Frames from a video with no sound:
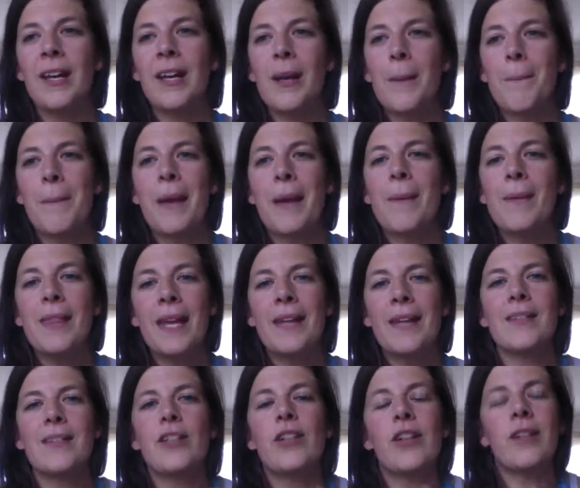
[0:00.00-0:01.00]
maybe
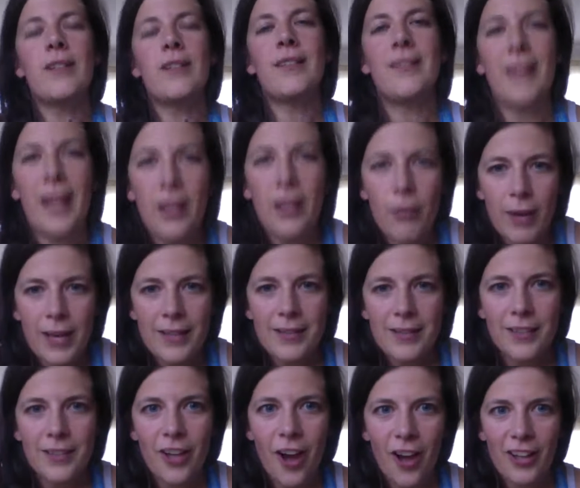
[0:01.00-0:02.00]
that's a good segue to
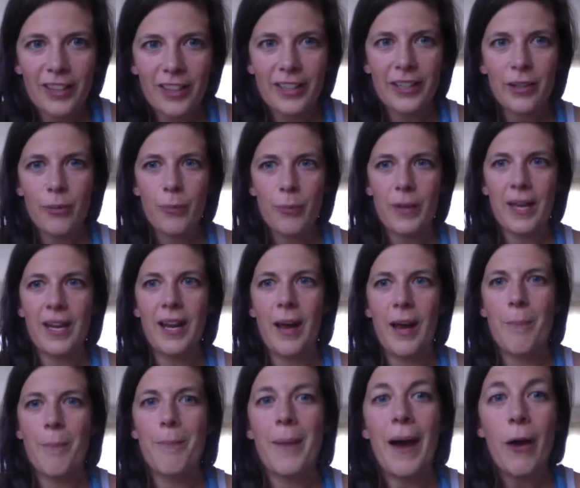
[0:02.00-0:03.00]
talk a little bit
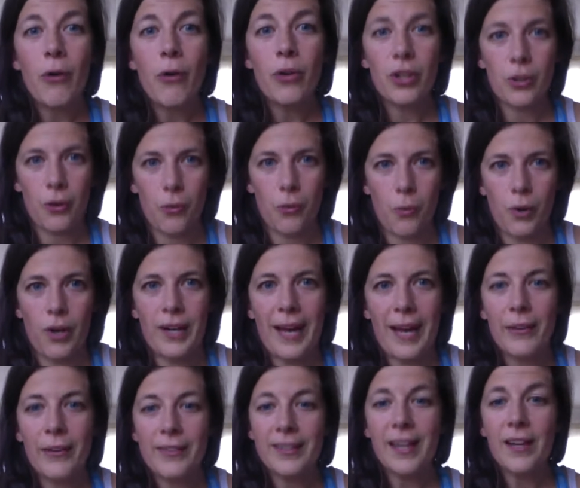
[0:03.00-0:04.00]
about your work
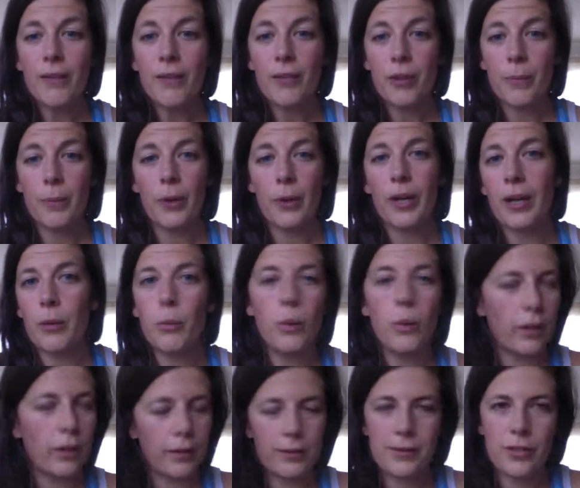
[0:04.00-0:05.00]
outside of the book. And
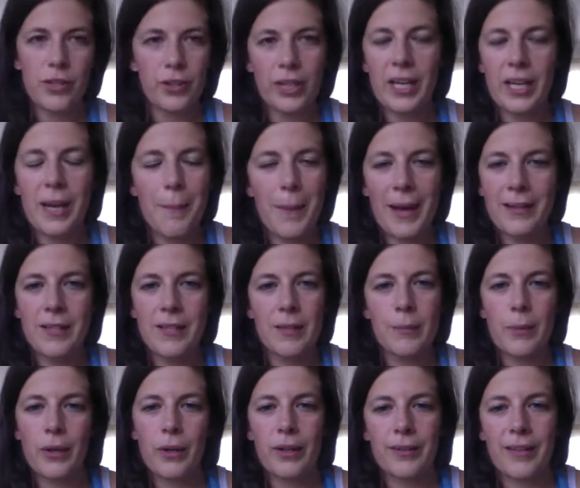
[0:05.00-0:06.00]
we'll certainly come back to the
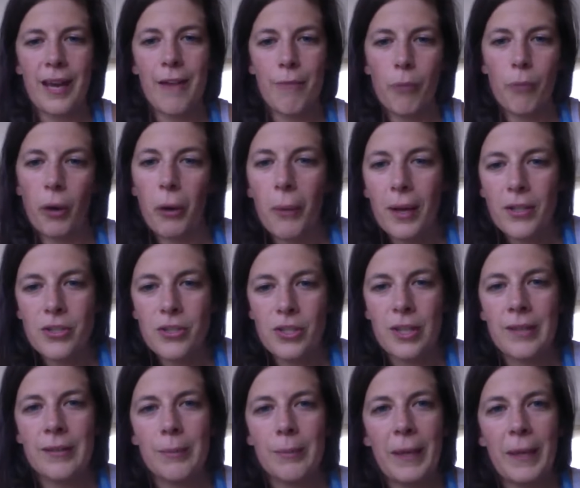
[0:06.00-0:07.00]
book because I have more
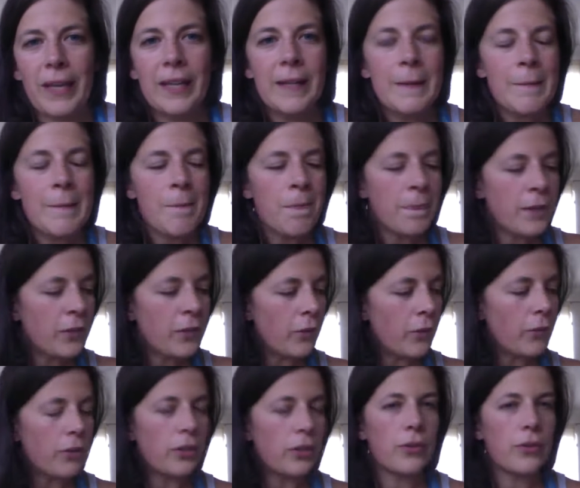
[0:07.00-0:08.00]
questions. But,
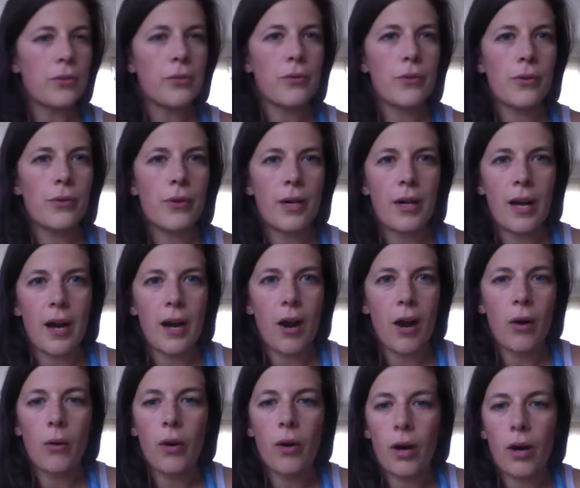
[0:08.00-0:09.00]
you
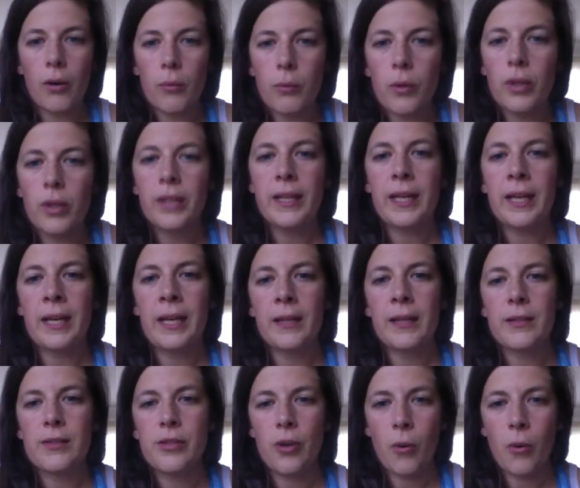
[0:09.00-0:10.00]
are working
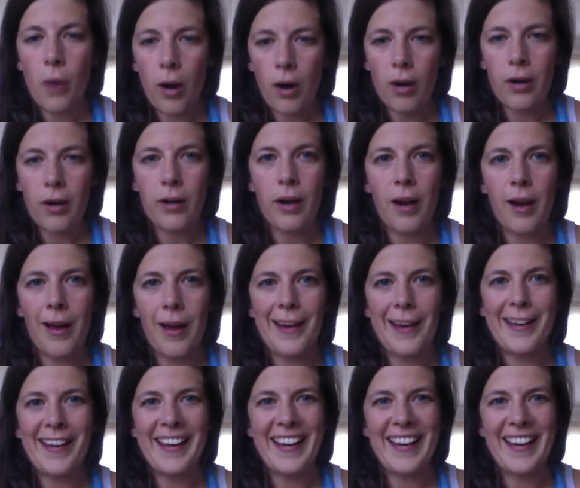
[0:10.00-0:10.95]
so hard on